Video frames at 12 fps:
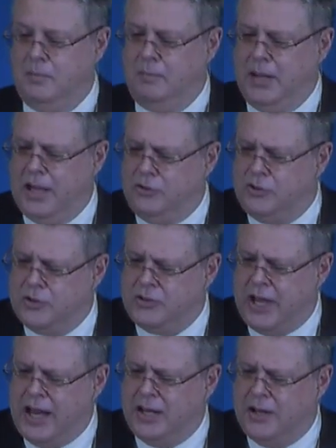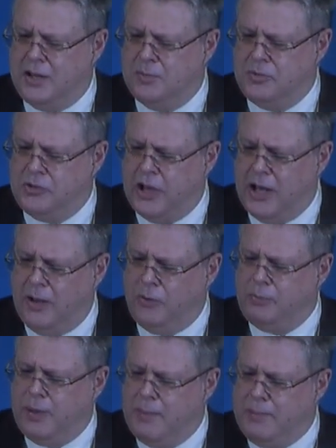because they're saying to
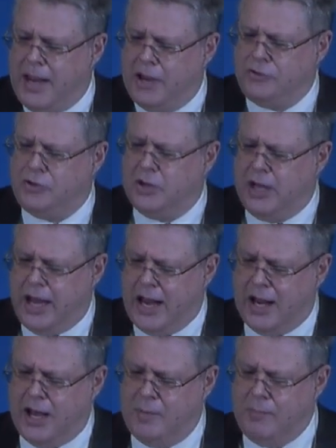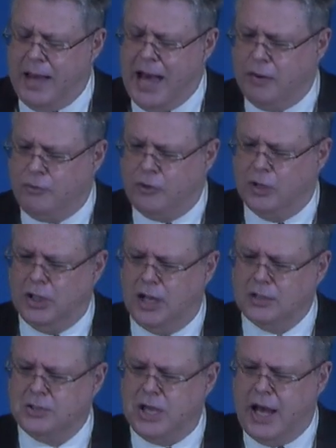themselves, My master can't come back for a
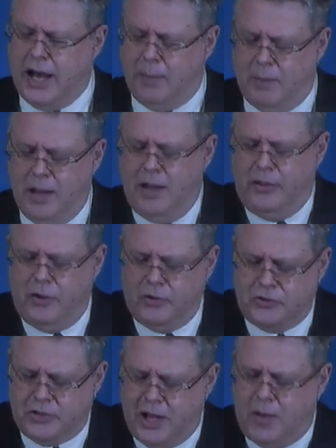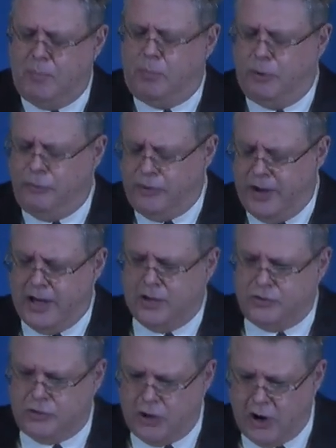long time. There's some prophetic
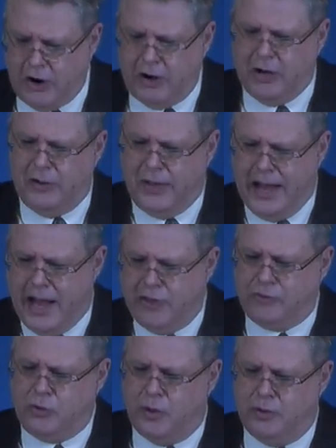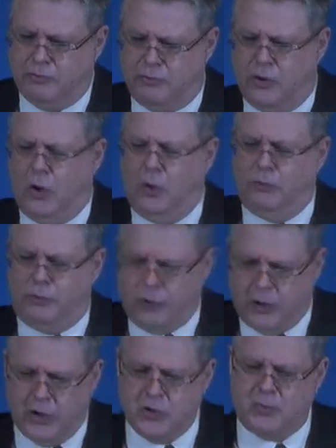scenario that has to unfold
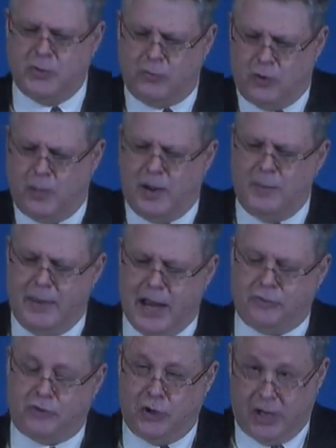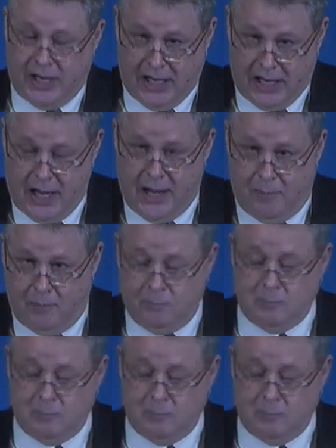first before my master can come.